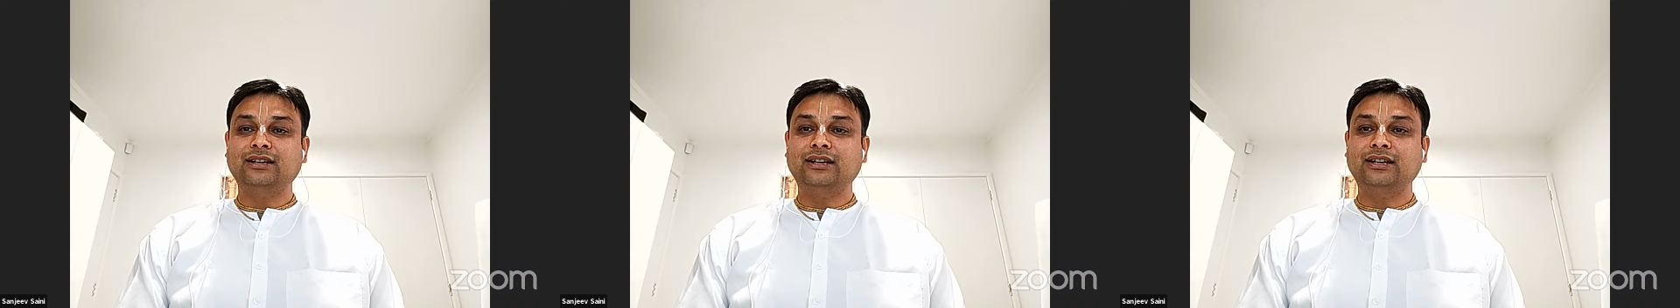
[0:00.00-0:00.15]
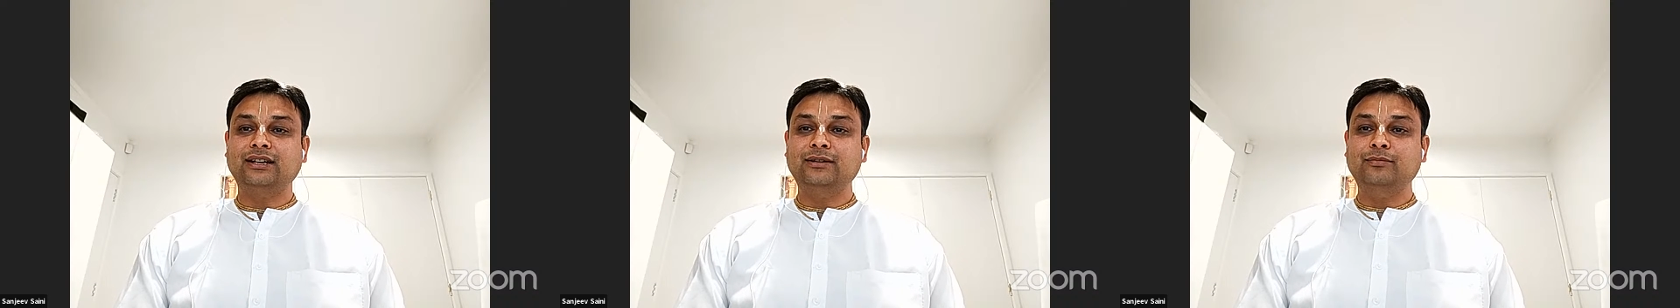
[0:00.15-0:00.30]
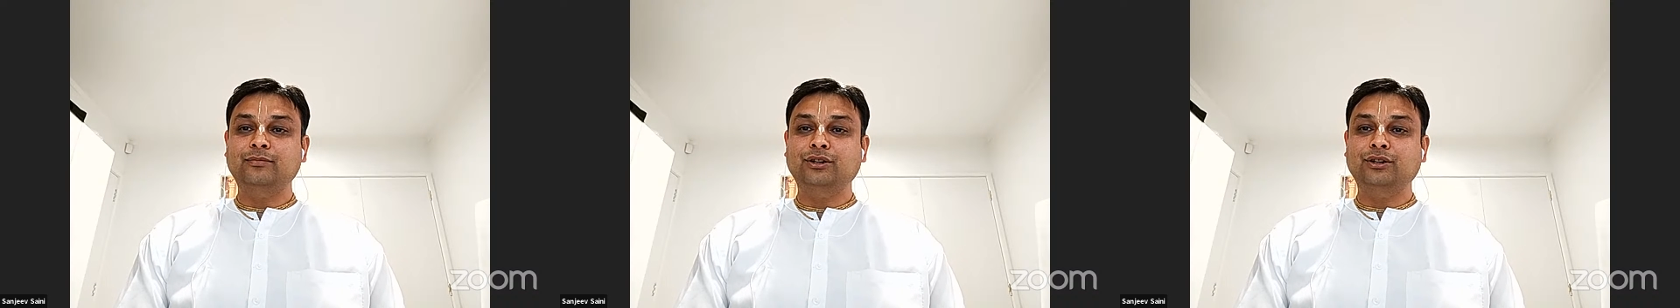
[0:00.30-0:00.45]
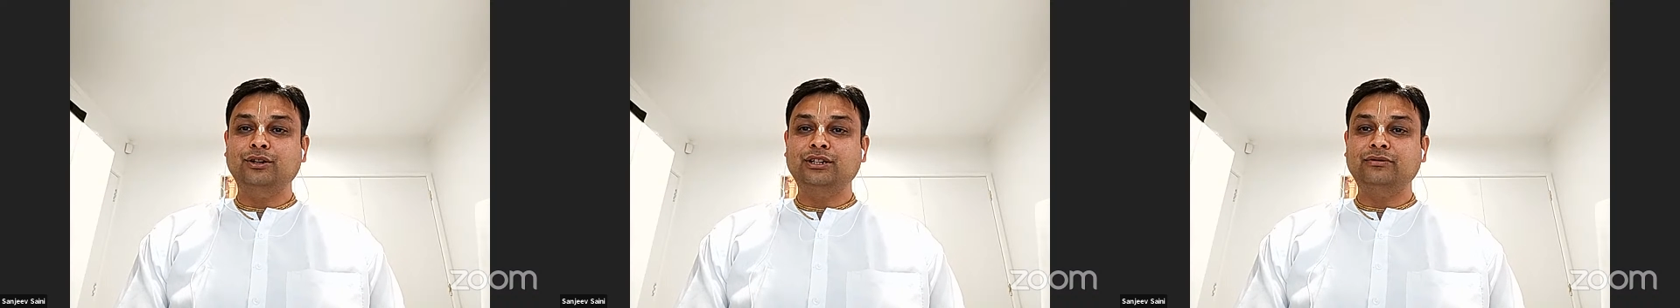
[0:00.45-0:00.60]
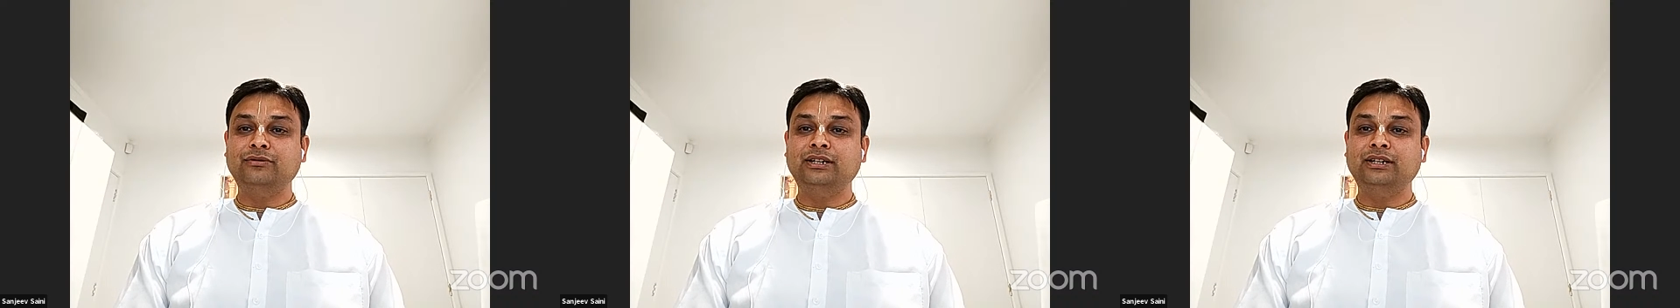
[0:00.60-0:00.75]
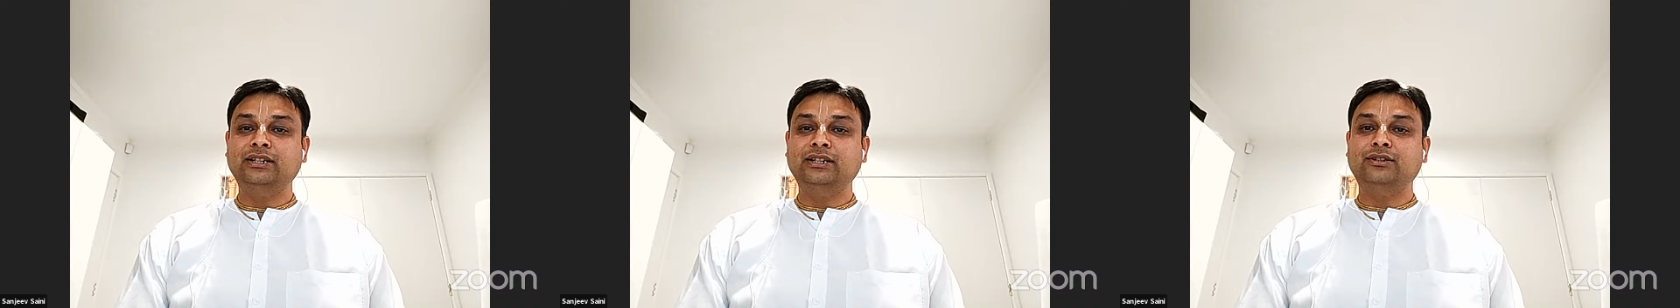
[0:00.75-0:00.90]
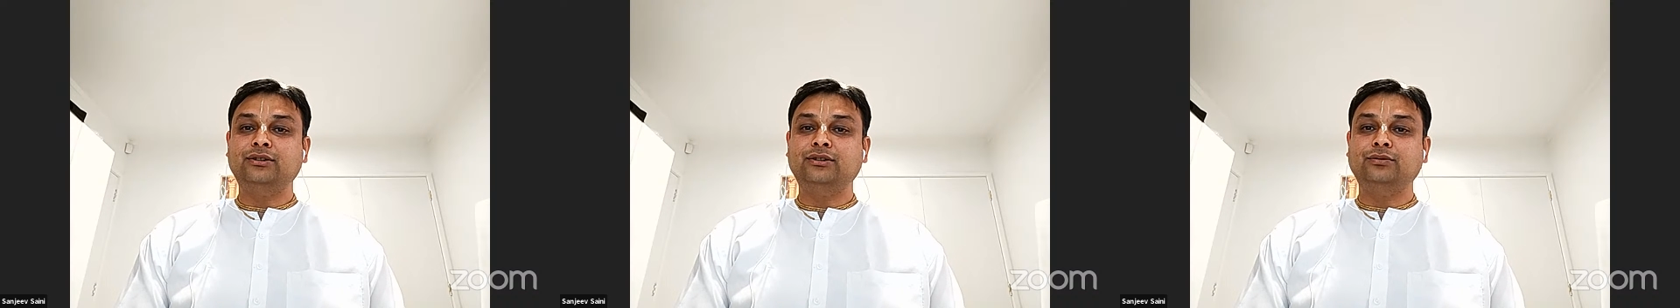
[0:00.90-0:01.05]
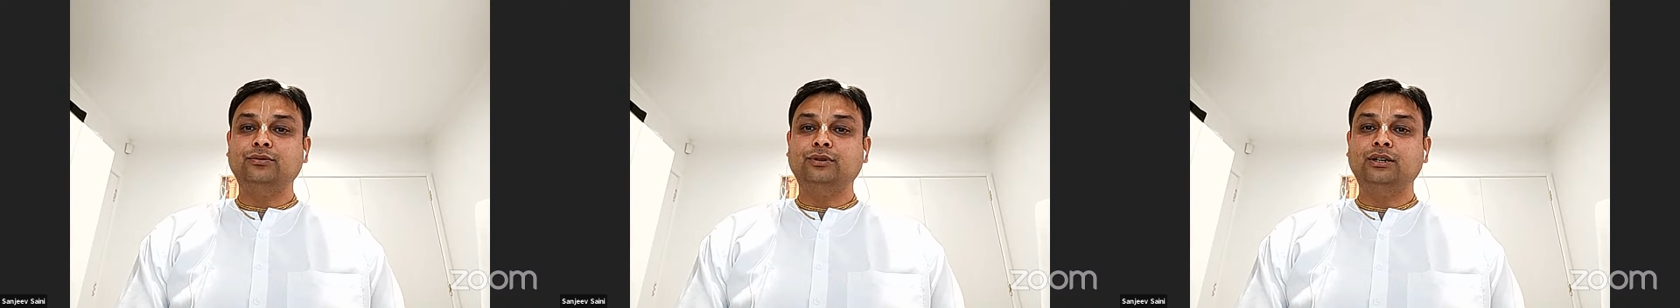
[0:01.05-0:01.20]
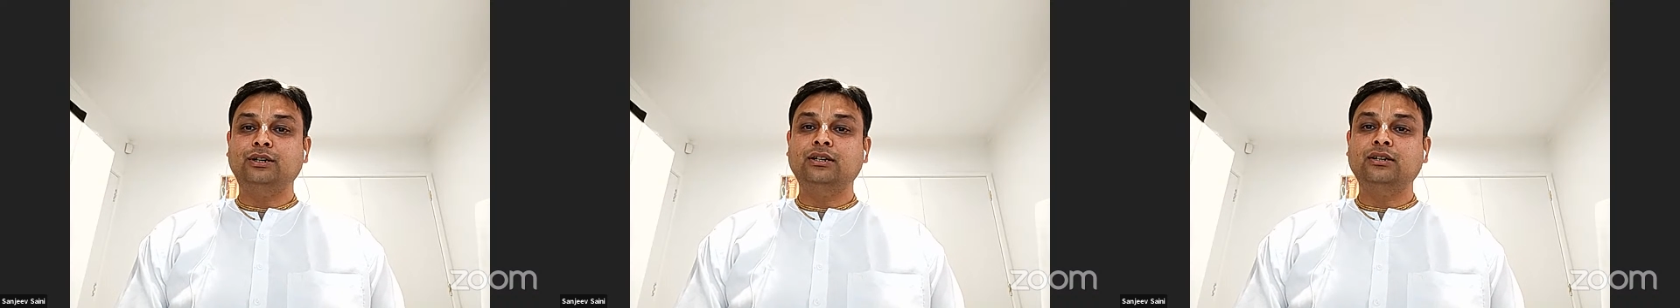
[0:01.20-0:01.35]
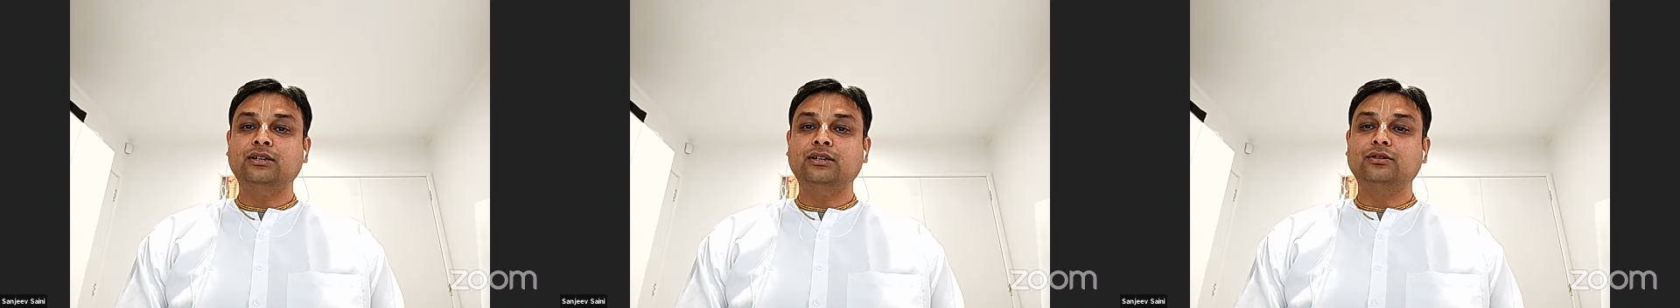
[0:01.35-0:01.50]
he motivated to
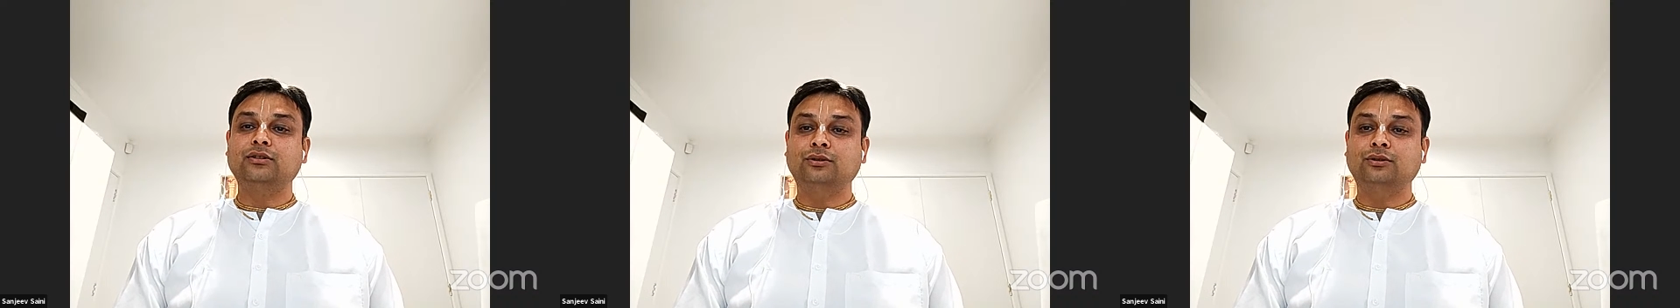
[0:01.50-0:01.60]
work